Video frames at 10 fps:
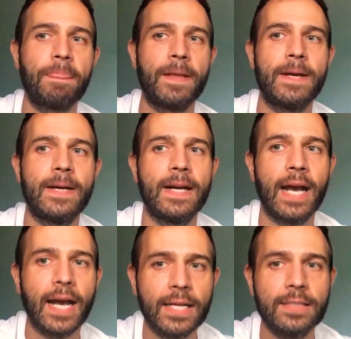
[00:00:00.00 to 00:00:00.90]

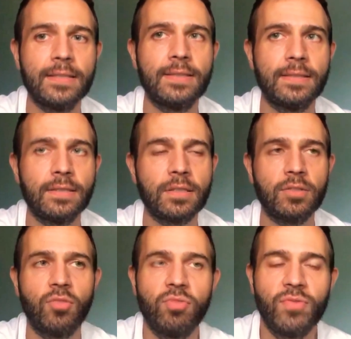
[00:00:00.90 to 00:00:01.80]
And
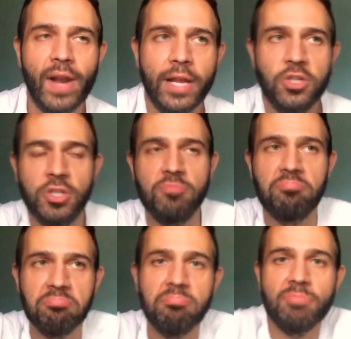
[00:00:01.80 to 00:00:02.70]
on reflection,
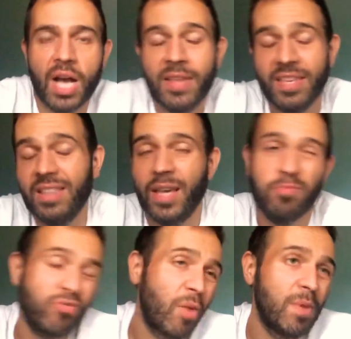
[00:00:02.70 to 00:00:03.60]
I think they
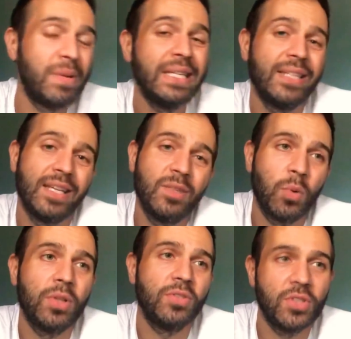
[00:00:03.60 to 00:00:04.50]
probably did
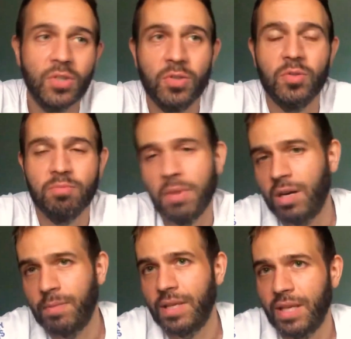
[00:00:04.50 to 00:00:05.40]
want to
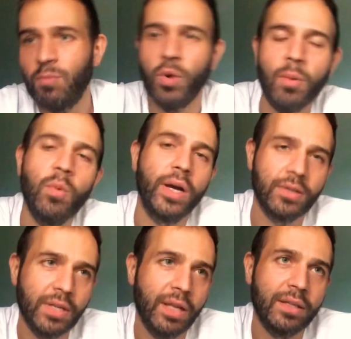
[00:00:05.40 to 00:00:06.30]
mug me in one way
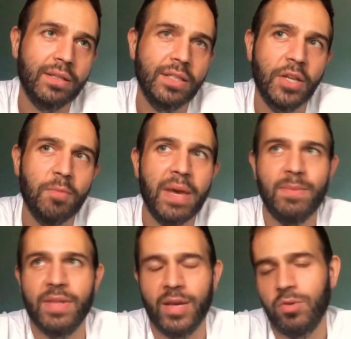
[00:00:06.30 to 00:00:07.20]
or another. You know,
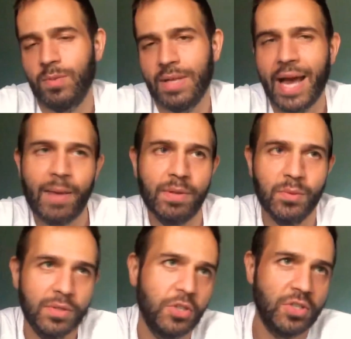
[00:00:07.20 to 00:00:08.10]
maybe they would have been happy
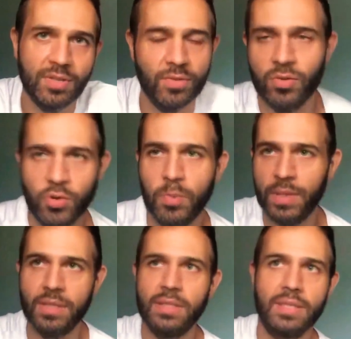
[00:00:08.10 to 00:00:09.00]
with just a few
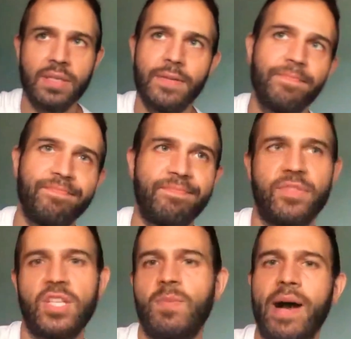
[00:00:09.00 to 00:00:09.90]
rupees,
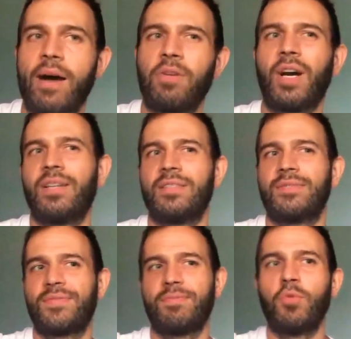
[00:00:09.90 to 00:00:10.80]
somehow kind of
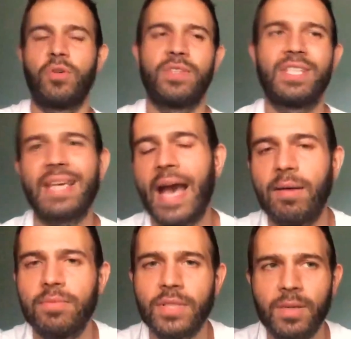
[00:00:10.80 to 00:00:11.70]
more of a
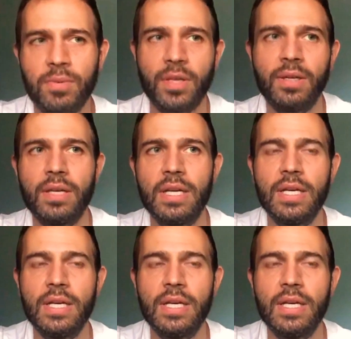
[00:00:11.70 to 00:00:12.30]
scam type thing.